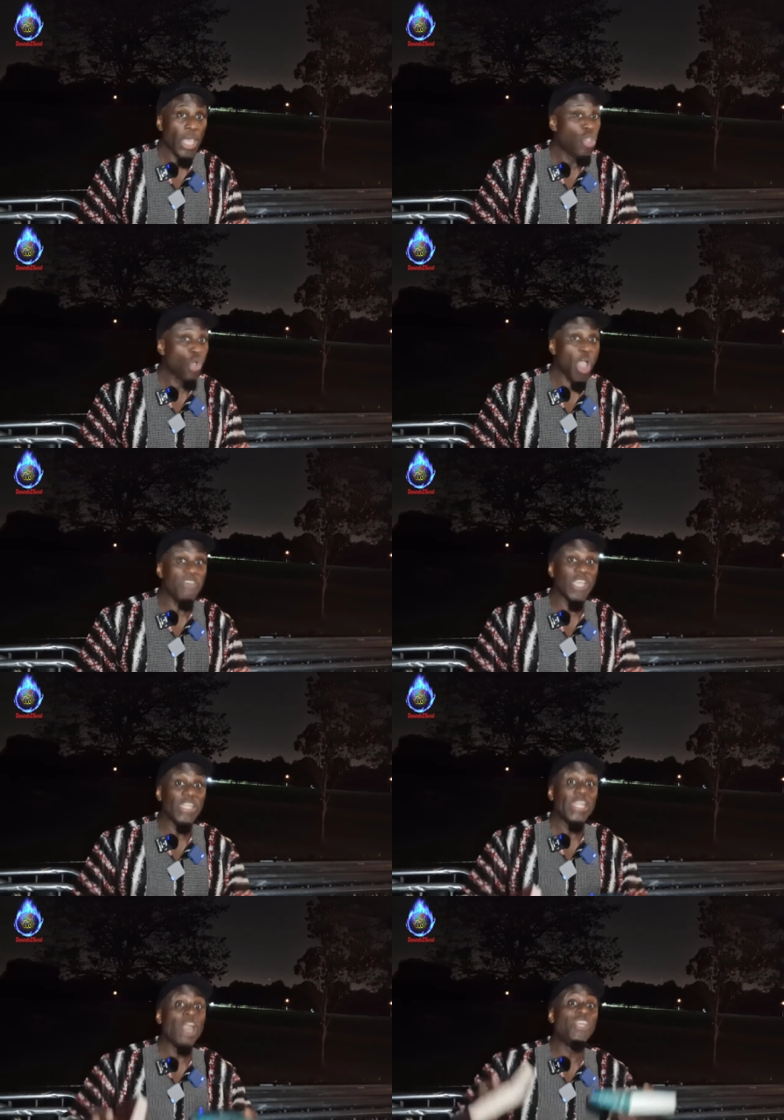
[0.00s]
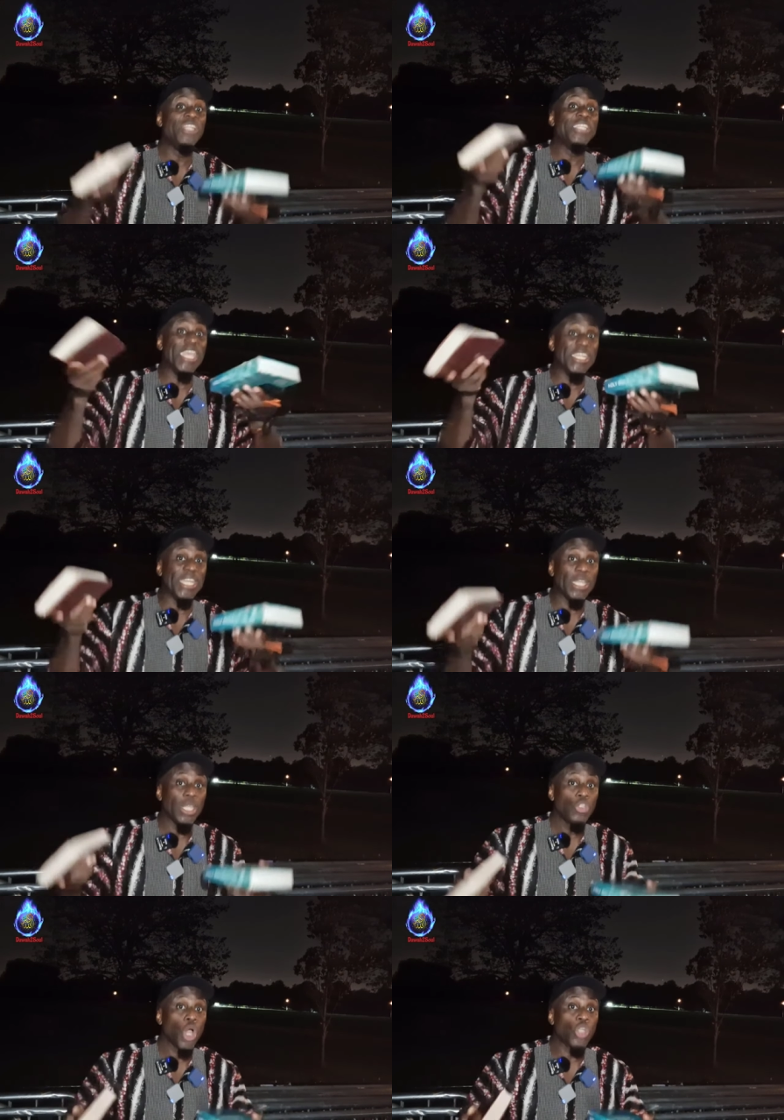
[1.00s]
you got every every D D,
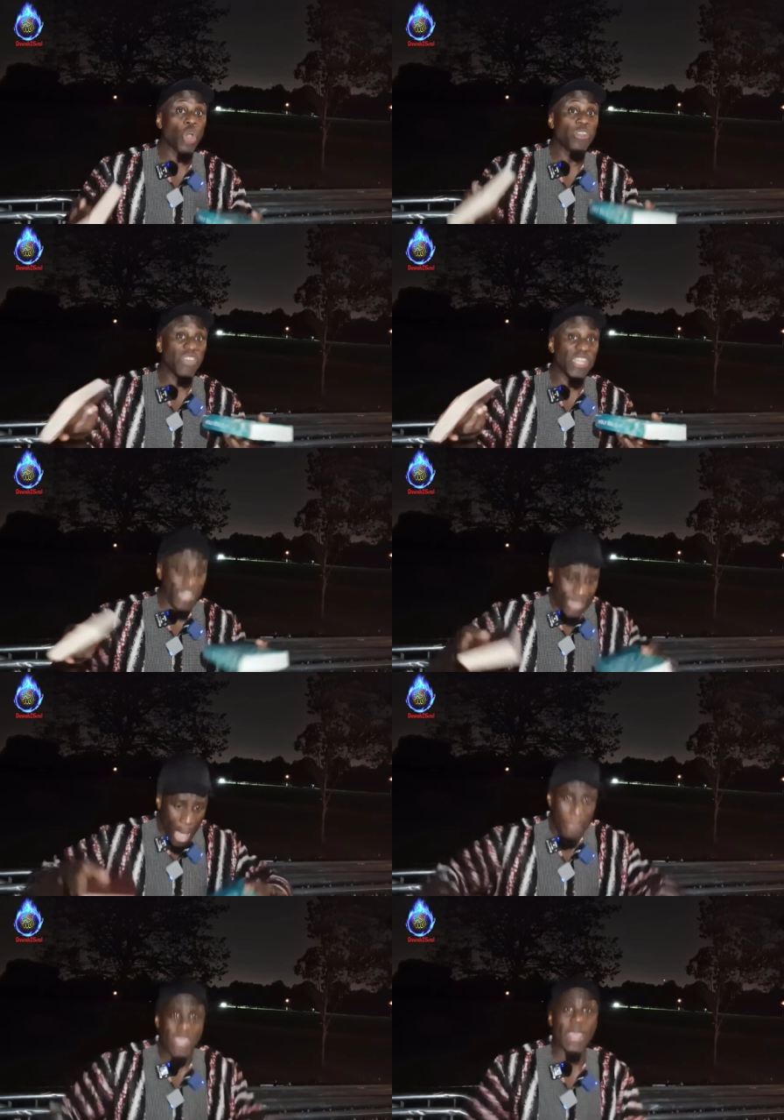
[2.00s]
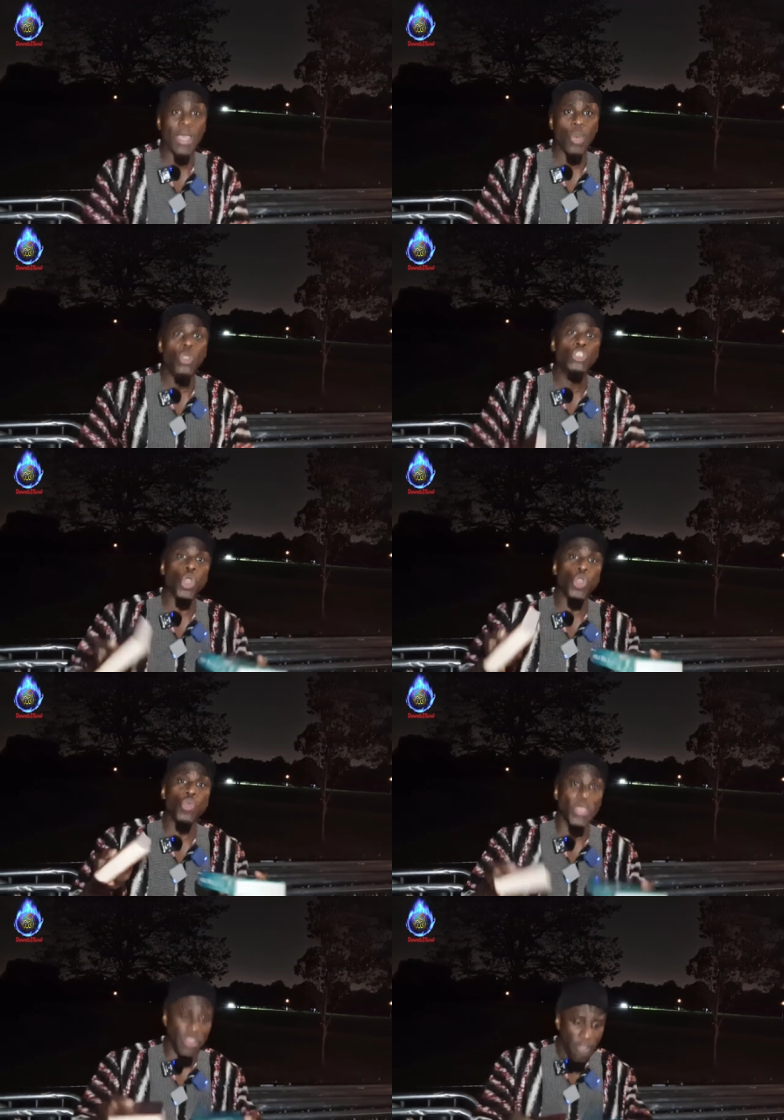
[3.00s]
Doctor David, they come here. We'll show
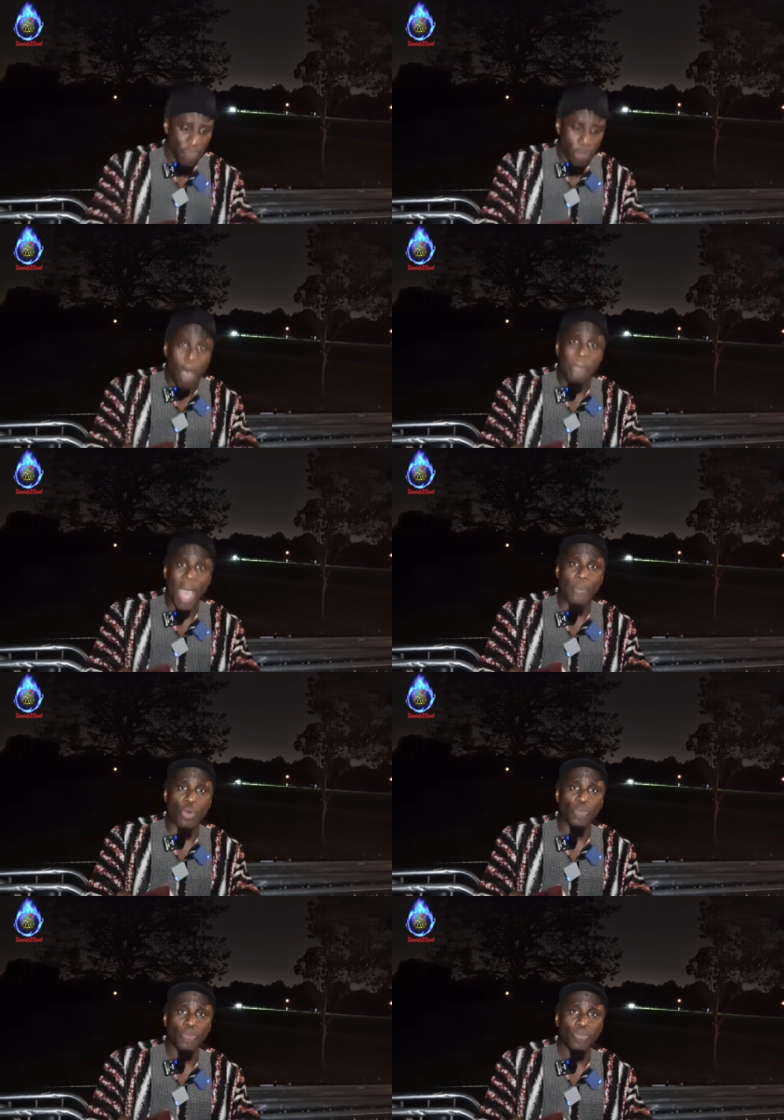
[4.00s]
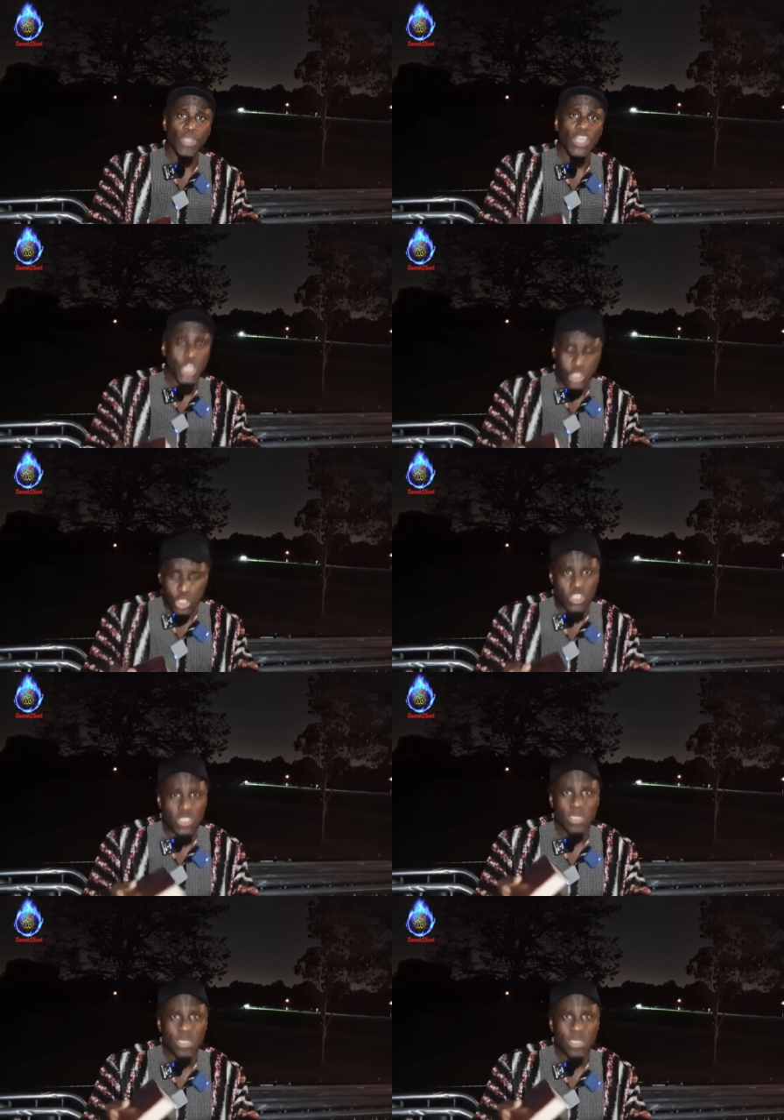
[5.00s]
you from a Bible, Jesus,